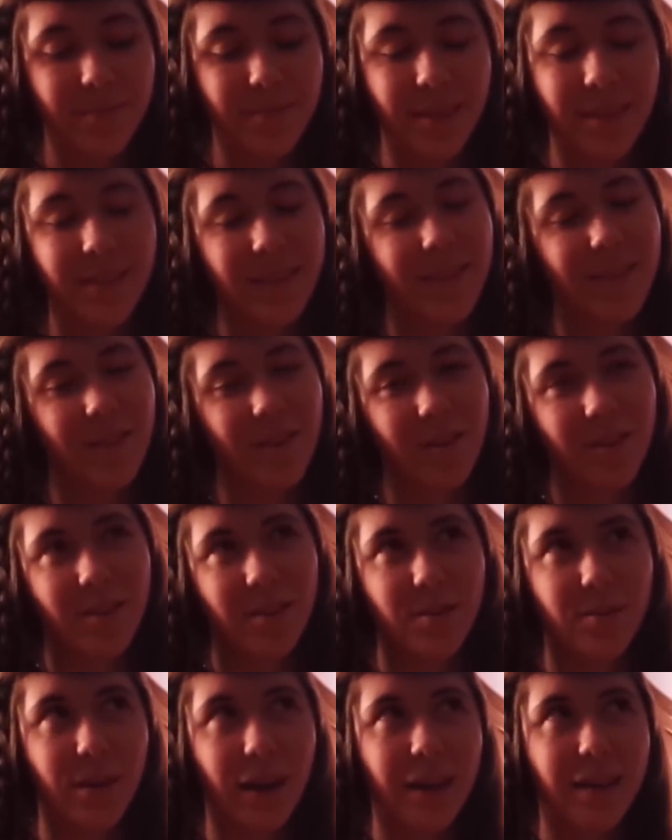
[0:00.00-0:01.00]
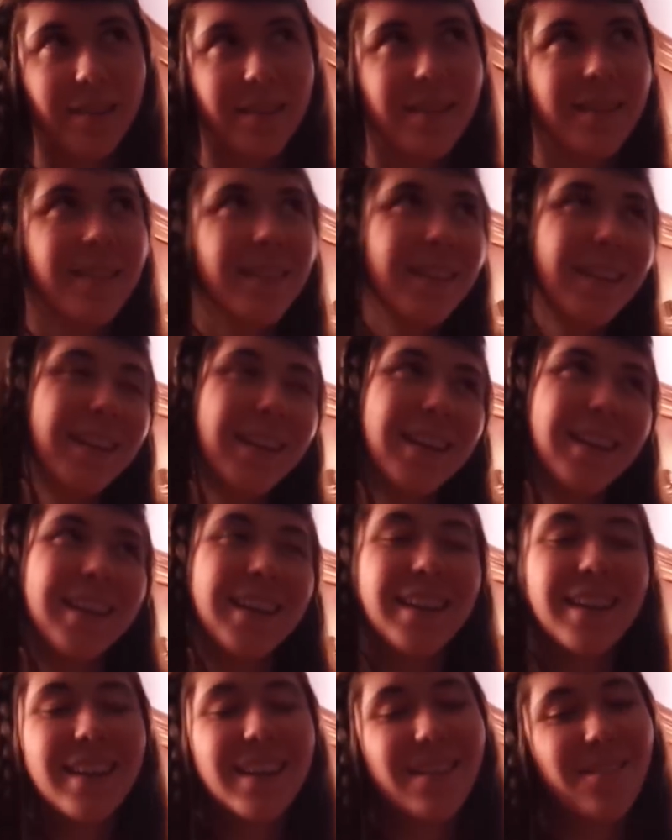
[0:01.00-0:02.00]
this is just advice
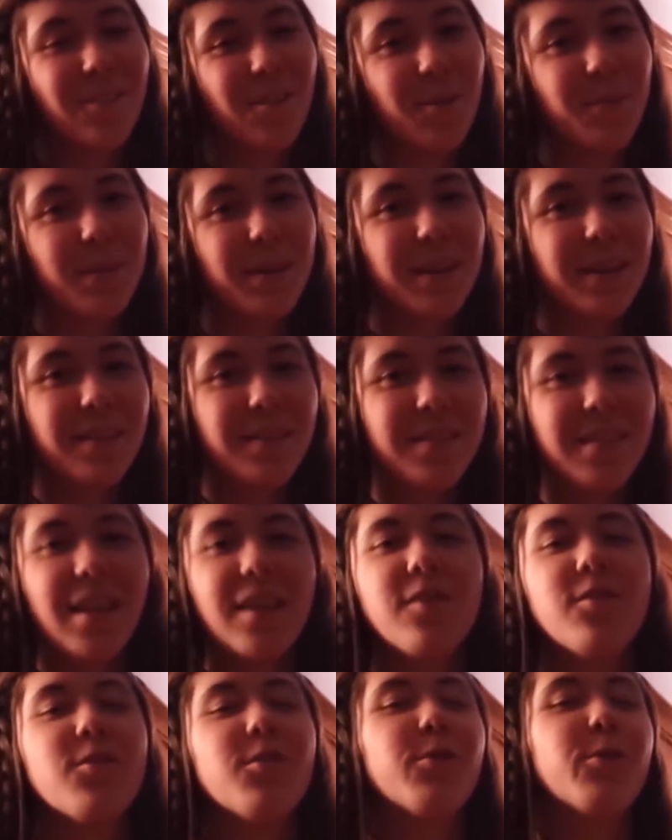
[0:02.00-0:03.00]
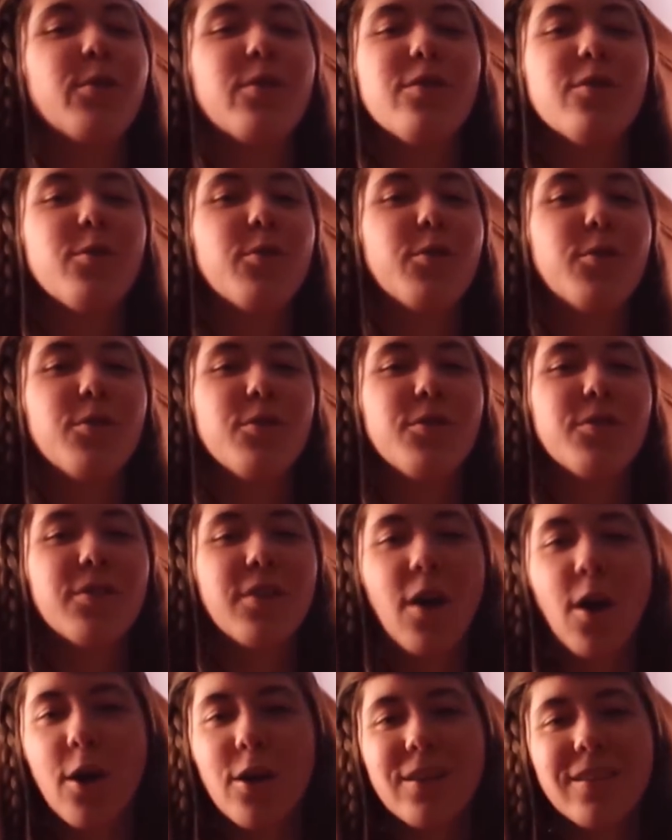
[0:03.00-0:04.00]
from a centuries old
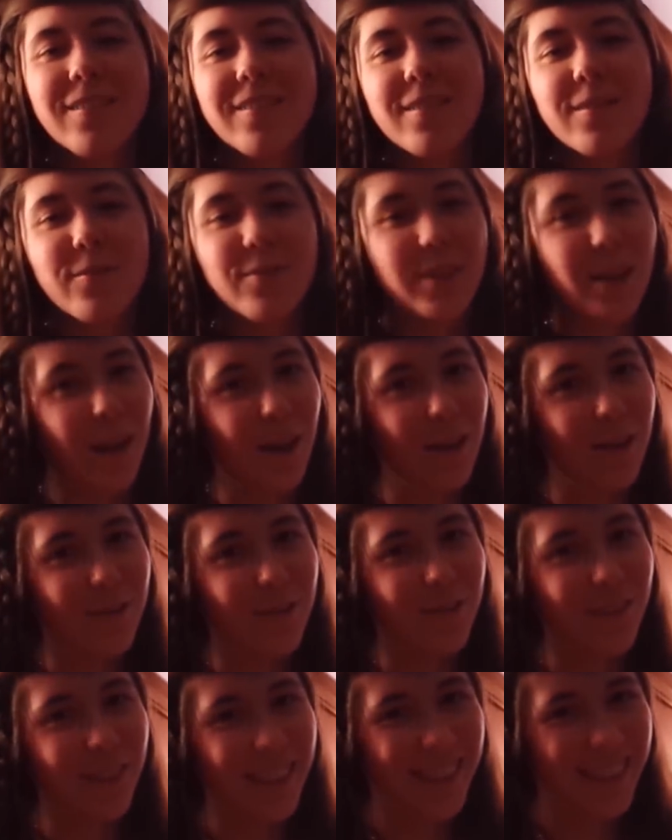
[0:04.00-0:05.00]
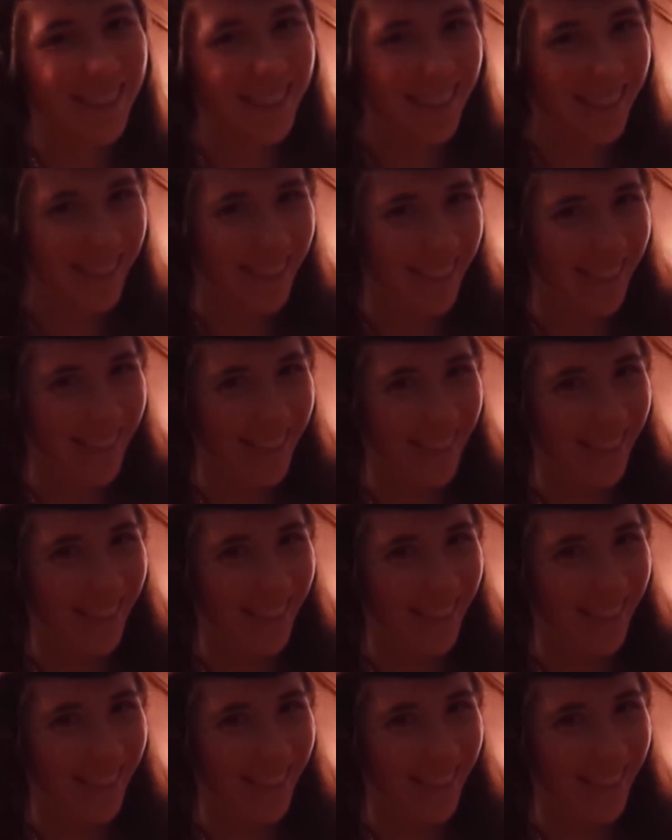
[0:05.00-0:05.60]
goddess of love.